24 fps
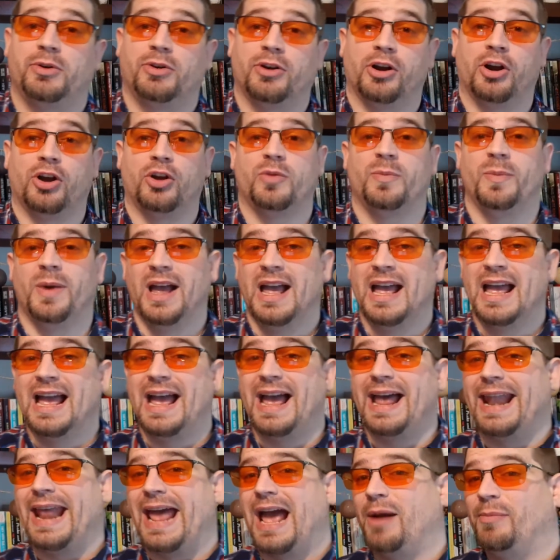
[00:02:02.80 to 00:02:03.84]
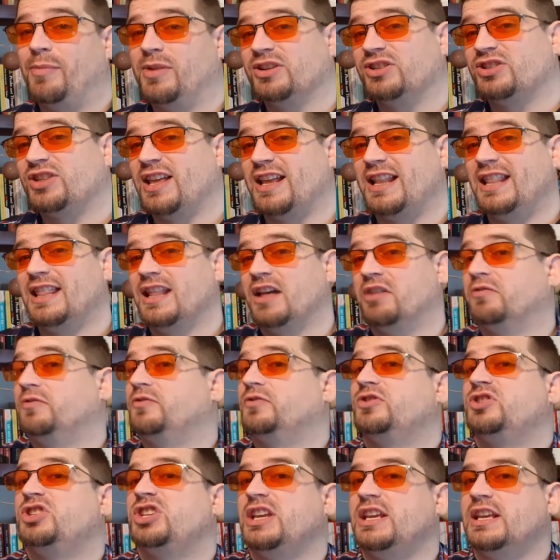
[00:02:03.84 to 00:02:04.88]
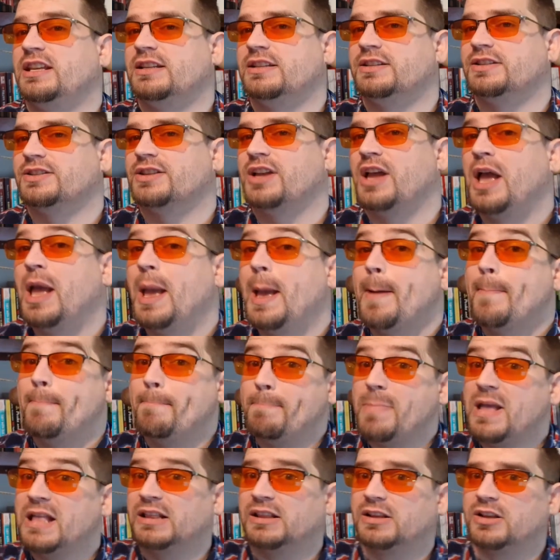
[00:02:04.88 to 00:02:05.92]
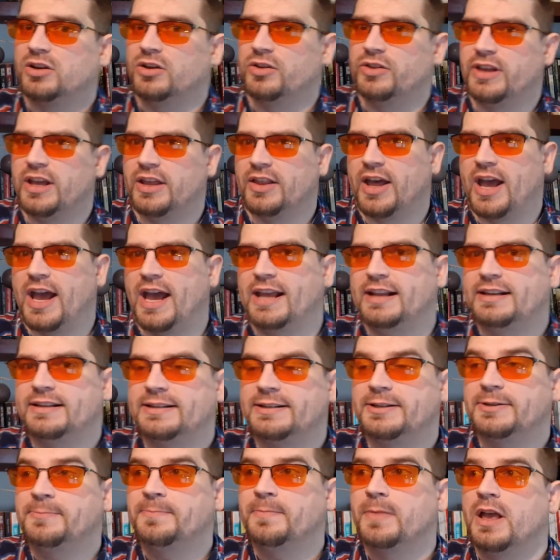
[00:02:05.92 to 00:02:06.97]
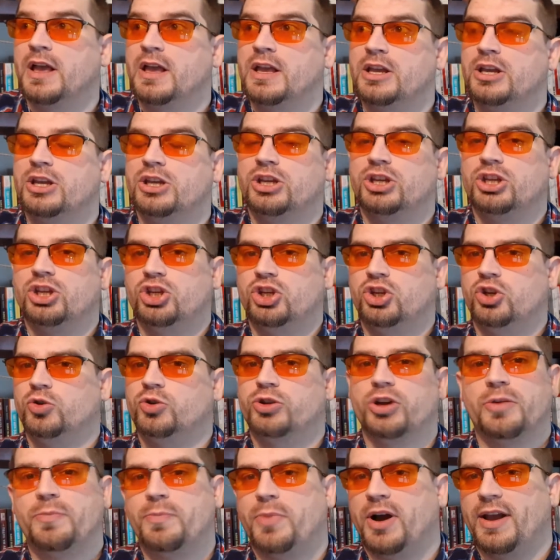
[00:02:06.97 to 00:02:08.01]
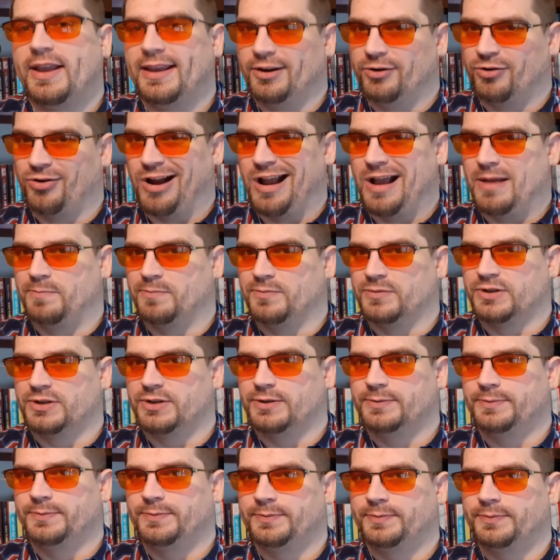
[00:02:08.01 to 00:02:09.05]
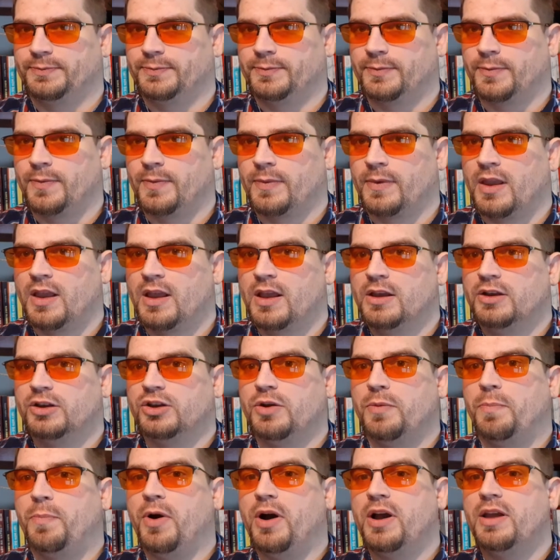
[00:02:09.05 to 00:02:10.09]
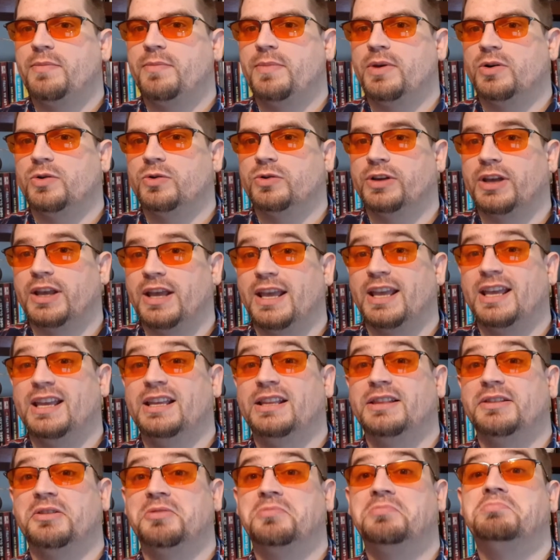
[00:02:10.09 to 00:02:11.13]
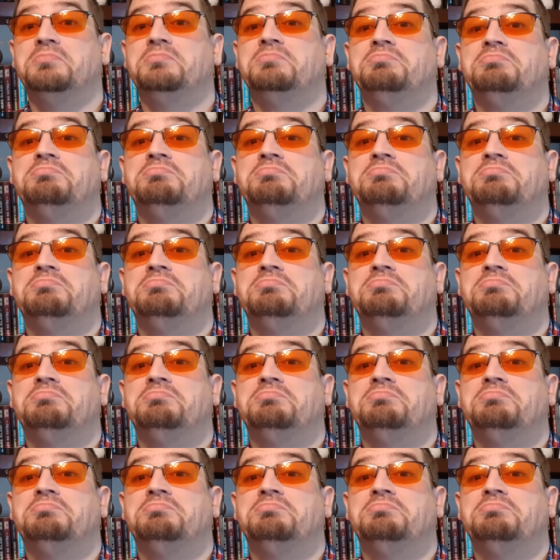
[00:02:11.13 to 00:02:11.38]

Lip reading: are at home and how much they love cheese. Milk, on the other hand, you don't buy in grams. You buy milk in